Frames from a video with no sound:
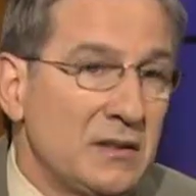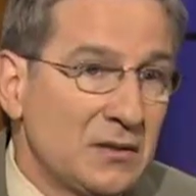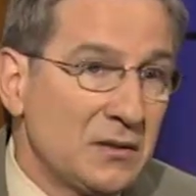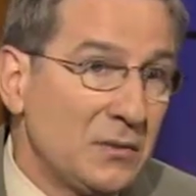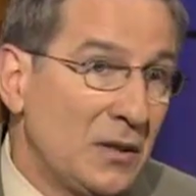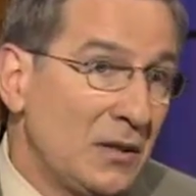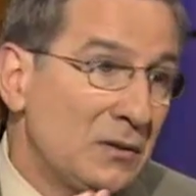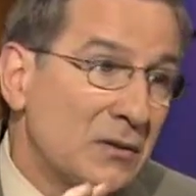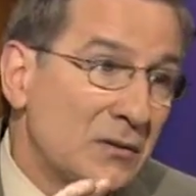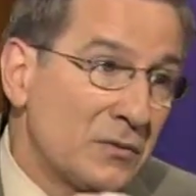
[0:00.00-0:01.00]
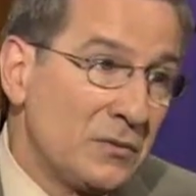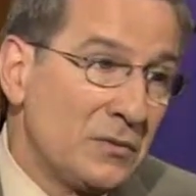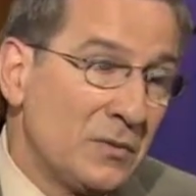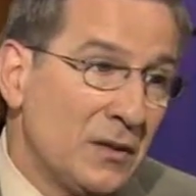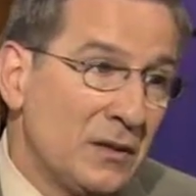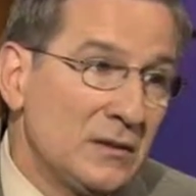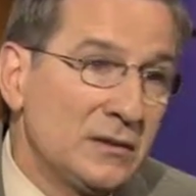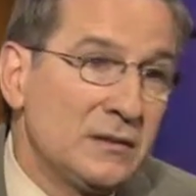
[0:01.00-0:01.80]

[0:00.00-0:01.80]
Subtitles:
into the wall or through the wall,